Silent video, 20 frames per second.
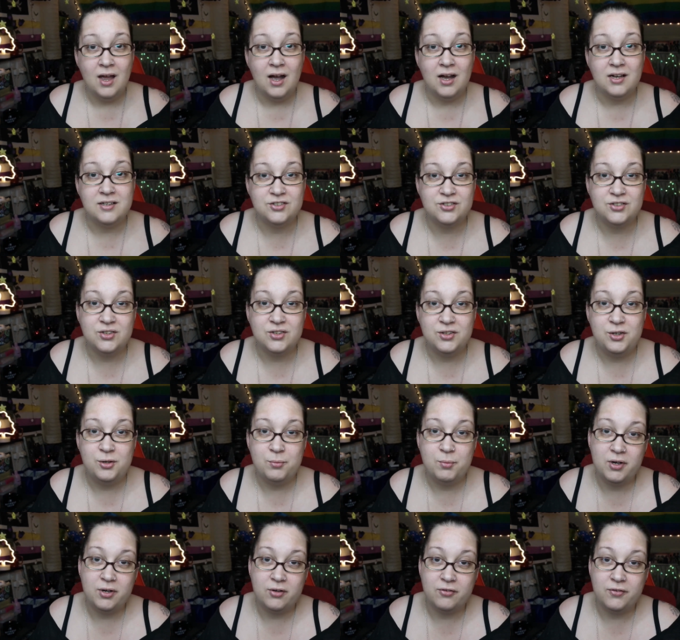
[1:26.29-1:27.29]
I just got a new
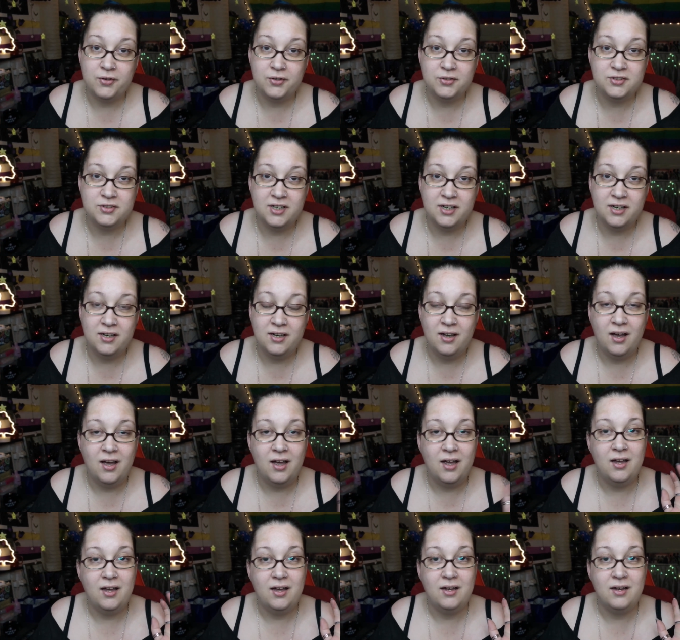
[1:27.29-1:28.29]
microphone today.
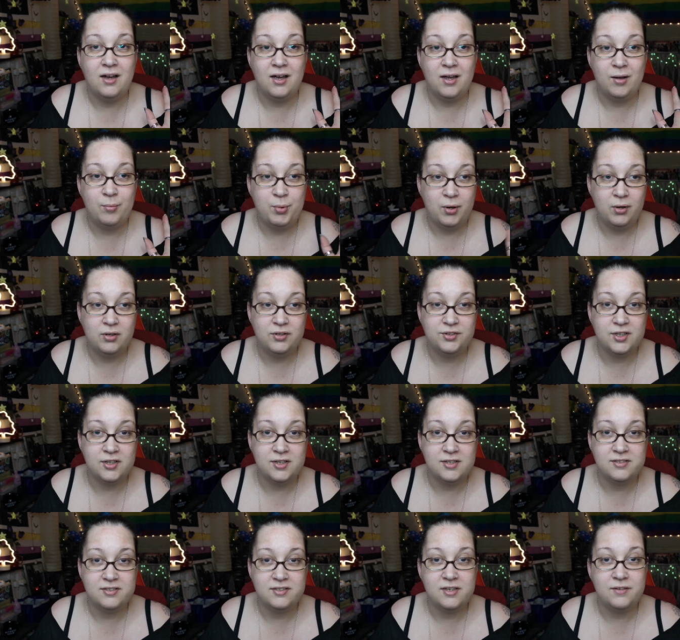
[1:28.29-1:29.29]
I
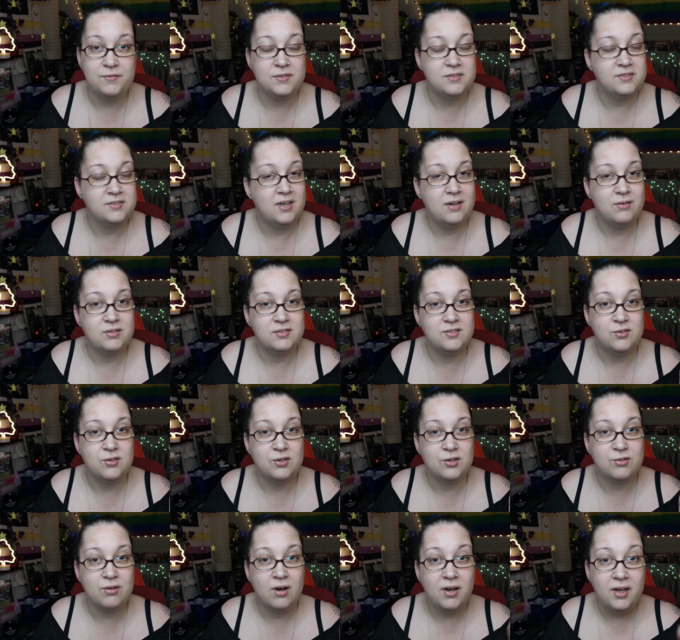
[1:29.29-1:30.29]
apologise if the sound is not
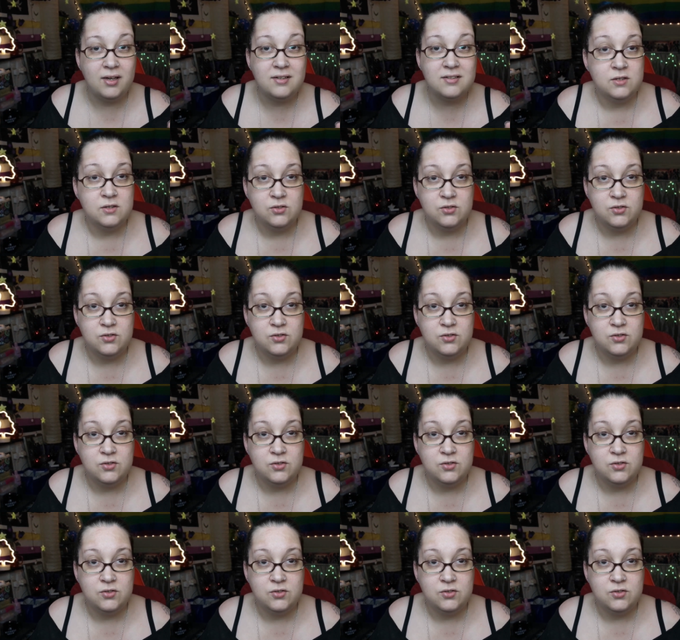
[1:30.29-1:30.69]
great.